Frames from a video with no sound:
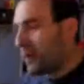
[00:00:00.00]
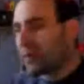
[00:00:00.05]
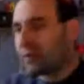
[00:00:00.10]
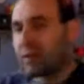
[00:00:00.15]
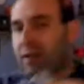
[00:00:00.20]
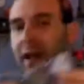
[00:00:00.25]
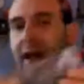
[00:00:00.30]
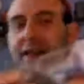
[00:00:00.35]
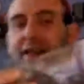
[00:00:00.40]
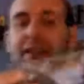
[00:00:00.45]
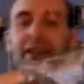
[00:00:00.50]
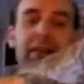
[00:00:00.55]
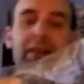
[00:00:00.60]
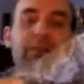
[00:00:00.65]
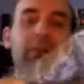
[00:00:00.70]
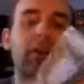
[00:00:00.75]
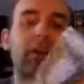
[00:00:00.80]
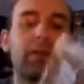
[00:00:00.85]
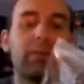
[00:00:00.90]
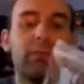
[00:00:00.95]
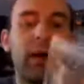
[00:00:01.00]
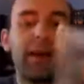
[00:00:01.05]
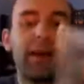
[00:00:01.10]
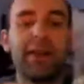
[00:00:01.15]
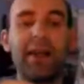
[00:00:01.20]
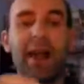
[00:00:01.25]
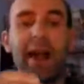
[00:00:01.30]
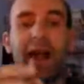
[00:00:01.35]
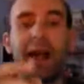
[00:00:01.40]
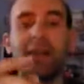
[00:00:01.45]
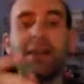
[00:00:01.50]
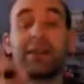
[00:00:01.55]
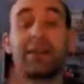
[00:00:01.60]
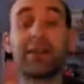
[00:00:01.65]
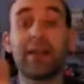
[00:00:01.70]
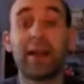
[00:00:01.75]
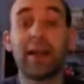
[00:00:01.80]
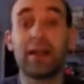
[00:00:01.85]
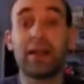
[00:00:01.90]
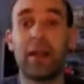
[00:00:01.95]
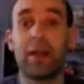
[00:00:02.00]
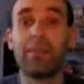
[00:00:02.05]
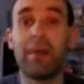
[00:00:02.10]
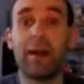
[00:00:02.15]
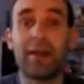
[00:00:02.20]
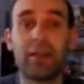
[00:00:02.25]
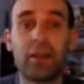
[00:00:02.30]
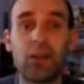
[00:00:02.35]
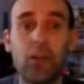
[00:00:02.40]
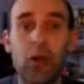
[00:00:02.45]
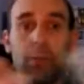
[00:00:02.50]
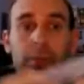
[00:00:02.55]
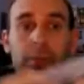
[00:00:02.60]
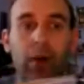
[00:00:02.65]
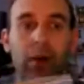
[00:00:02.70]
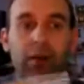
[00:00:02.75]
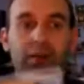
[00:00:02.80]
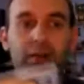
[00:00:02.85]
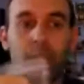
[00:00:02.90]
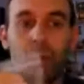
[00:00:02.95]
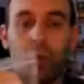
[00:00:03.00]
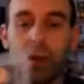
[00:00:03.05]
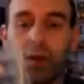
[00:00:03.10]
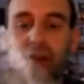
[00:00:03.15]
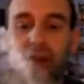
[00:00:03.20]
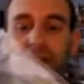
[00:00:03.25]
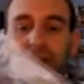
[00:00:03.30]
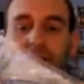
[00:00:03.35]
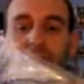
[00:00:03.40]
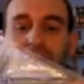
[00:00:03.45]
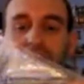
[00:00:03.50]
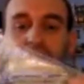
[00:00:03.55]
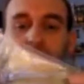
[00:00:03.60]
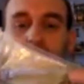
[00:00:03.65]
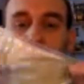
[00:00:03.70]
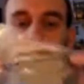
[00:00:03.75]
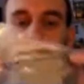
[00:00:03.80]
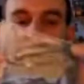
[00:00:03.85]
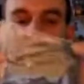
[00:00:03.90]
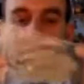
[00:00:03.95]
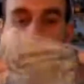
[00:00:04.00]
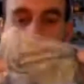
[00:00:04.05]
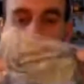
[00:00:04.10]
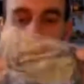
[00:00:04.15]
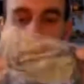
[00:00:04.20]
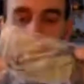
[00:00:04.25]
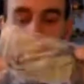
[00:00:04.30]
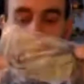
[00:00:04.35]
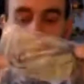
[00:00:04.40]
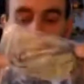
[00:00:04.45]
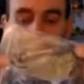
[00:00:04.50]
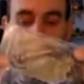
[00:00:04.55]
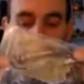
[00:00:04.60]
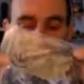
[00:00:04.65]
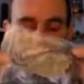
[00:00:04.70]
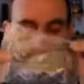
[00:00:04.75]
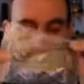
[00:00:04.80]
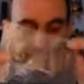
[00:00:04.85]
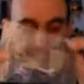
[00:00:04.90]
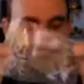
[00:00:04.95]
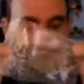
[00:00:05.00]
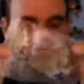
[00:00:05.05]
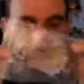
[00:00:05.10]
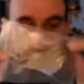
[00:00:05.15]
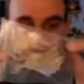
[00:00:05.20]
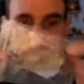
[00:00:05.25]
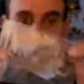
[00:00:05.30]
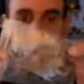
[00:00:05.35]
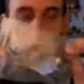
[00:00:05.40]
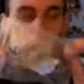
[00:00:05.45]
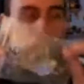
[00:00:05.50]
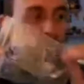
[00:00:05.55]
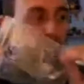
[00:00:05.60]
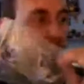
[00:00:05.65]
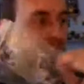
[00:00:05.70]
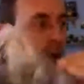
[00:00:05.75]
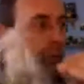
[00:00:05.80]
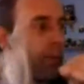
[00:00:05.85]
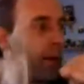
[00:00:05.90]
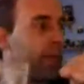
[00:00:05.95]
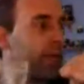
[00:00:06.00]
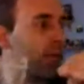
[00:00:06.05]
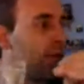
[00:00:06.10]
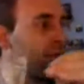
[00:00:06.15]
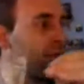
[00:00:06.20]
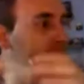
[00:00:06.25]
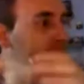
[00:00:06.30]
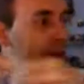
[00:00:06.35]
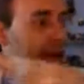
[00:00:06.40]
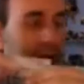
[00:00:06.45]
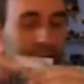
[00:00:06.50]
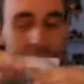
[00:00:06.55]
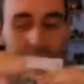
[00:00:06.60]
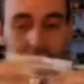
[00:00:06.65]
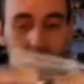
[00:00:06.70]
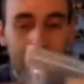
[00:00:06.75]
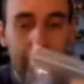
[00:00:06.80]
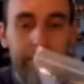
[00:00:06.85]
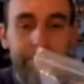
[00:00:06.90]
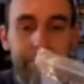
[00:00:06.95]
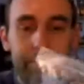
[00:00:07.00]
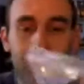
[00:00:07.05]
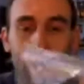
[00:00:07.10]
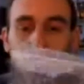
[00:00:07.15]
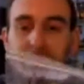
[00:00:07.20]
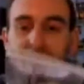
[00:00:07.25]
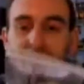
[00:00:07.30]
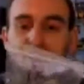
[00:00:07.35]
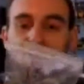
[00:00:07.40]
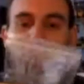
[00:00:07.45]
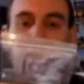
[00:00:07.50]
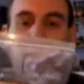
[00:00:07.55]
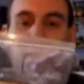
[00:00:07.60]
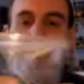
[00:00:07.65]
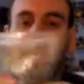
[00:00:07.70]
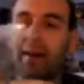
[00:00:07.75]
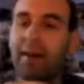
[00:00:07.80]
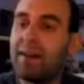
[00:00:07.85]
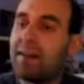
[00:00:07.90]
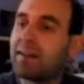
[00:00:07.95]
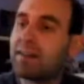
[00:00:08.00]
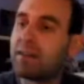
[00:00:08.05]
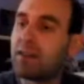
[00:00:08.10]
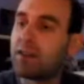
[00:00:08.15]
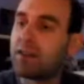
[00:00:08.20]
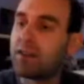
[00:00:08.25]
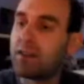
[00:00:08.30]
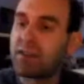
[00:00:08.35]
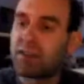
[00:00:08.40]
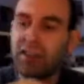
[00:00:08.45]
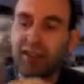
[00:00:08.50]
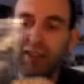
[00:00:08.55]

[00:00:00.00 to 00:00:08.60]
wasn't actually much money in selling them as a job lot. So what I decided to do is split them down into smaller sort of bundles. Now this here is just